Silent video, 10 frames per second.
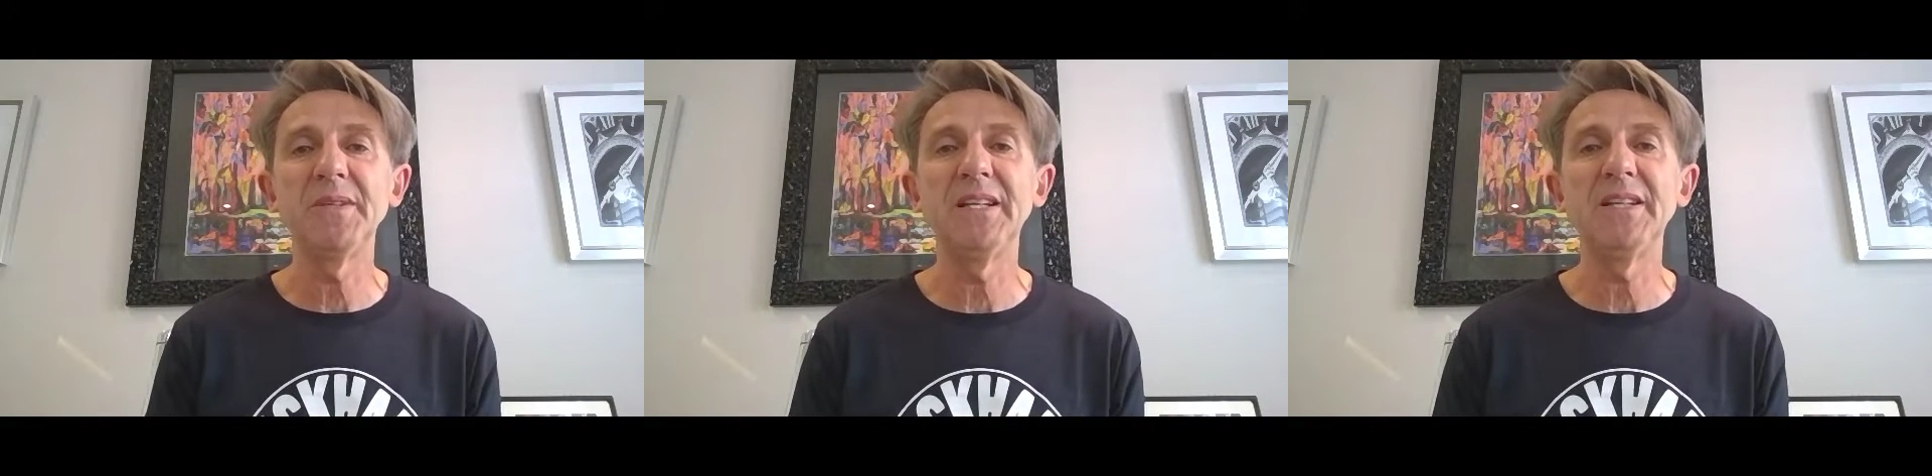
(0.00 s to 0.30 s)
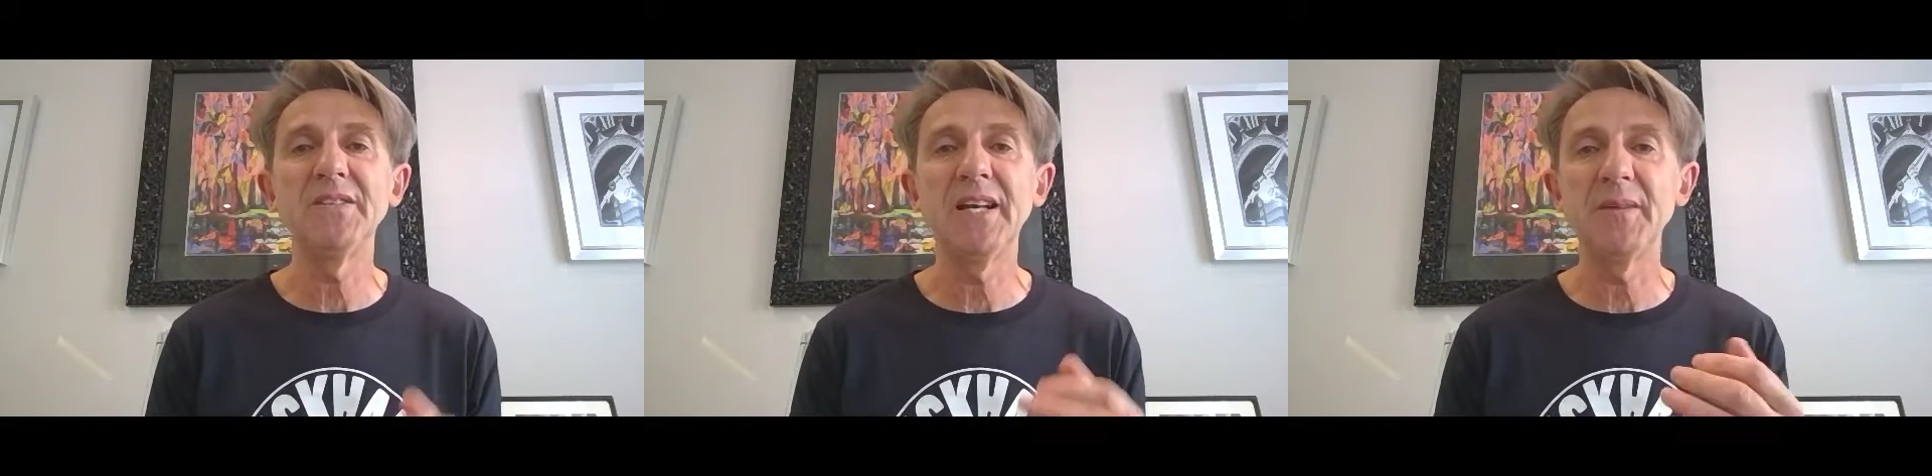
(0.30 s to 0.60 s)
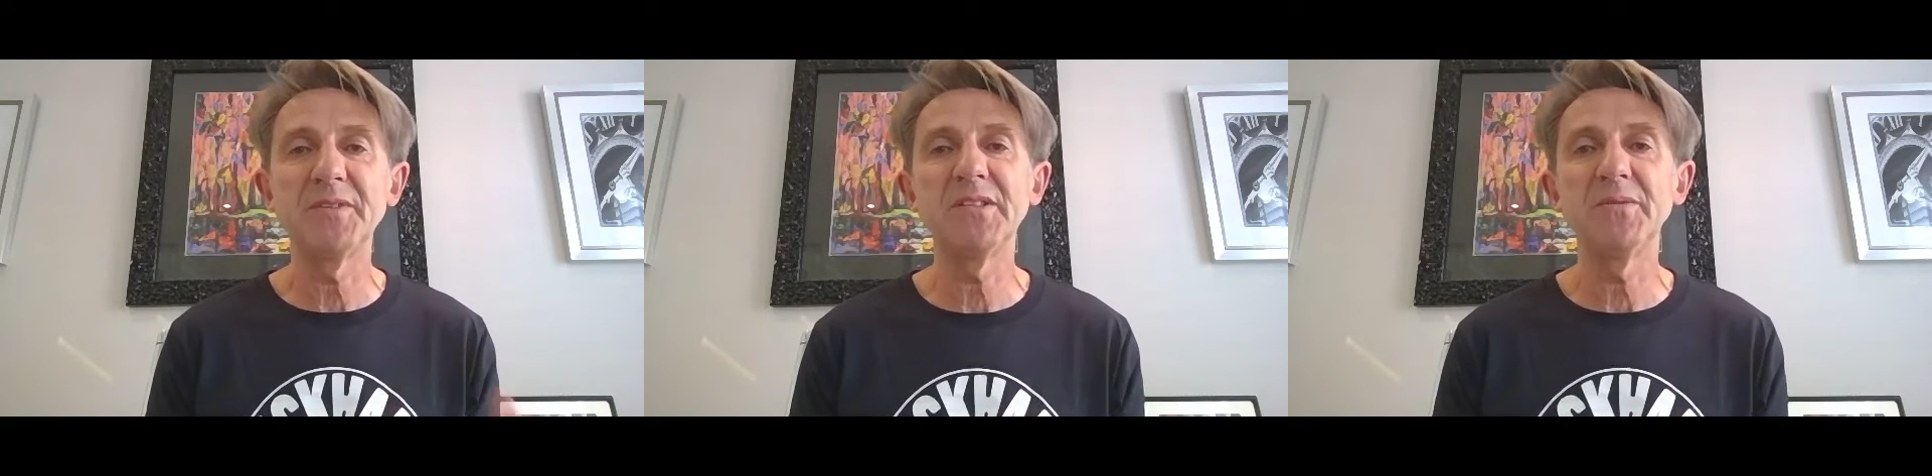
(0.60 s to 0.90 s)
million,
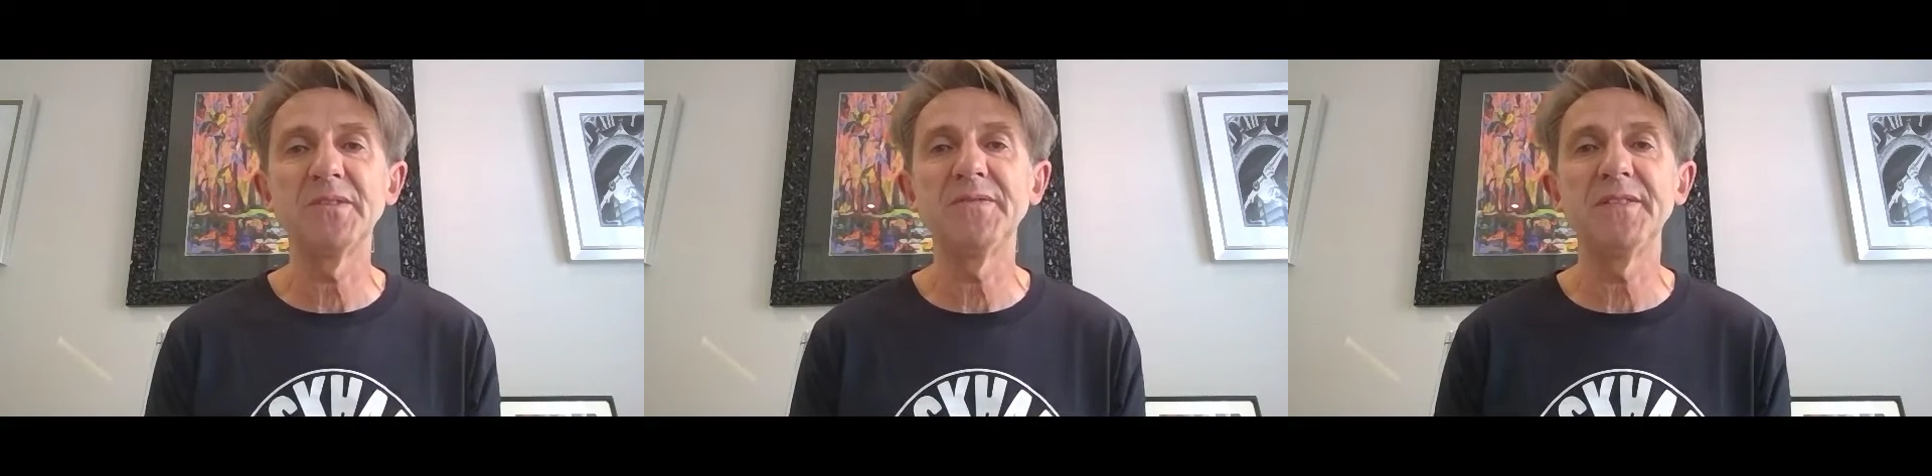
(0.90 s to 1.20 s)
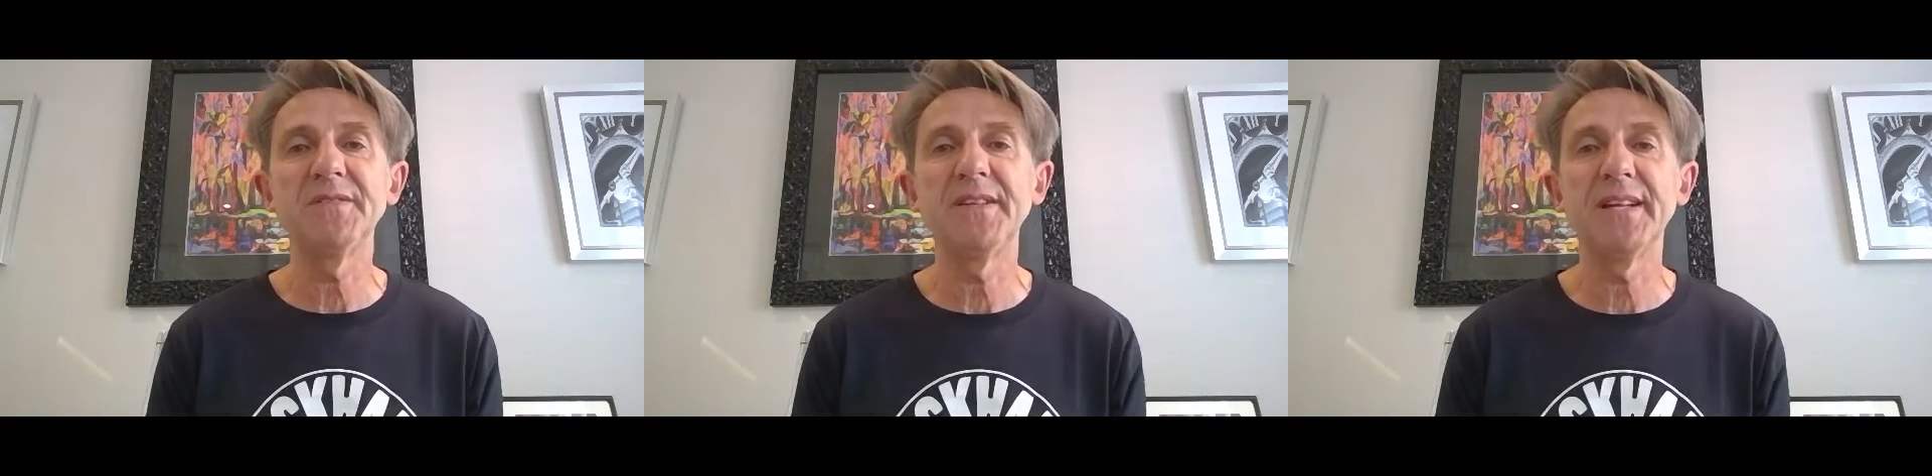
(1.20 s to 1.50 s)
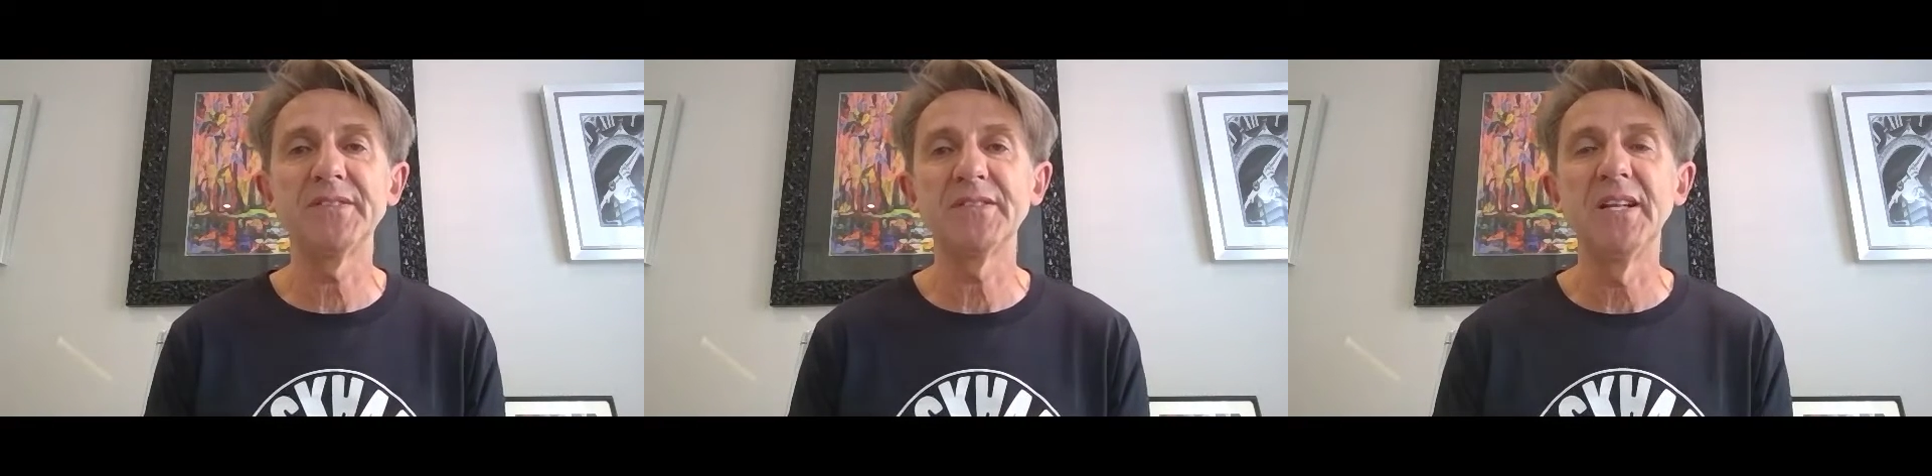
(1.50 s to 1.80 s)
up to
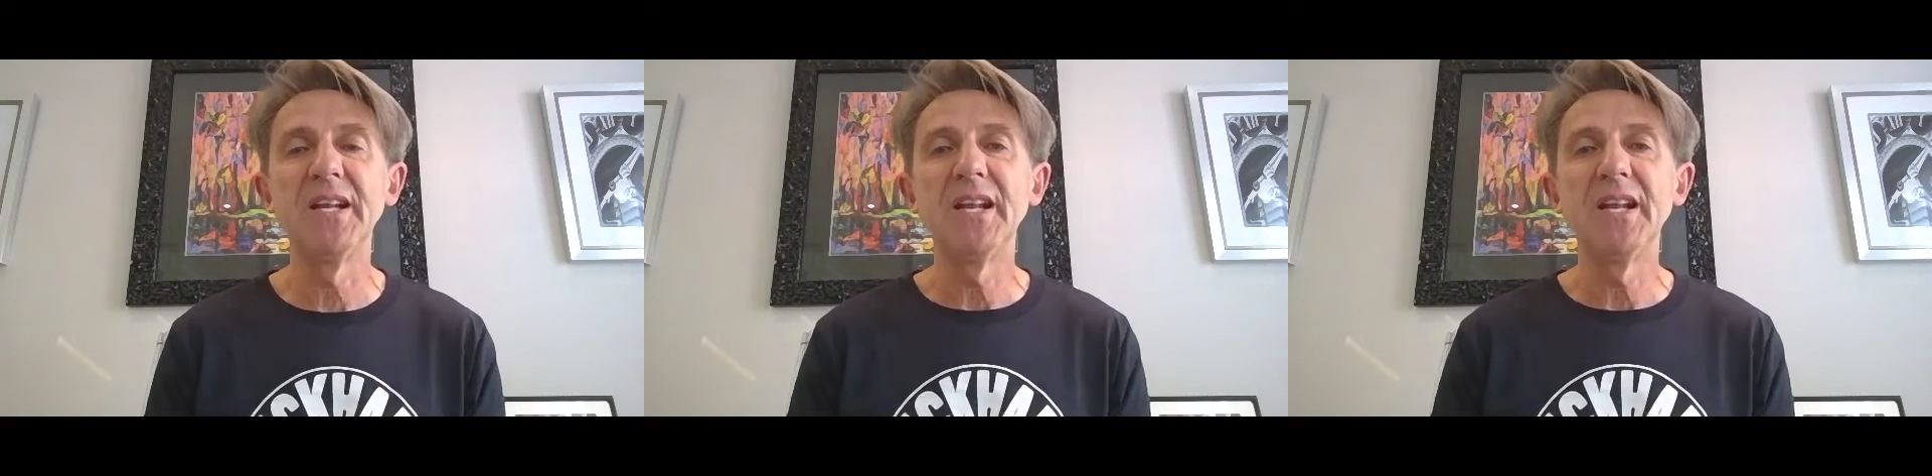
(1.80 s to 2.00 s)
250,000.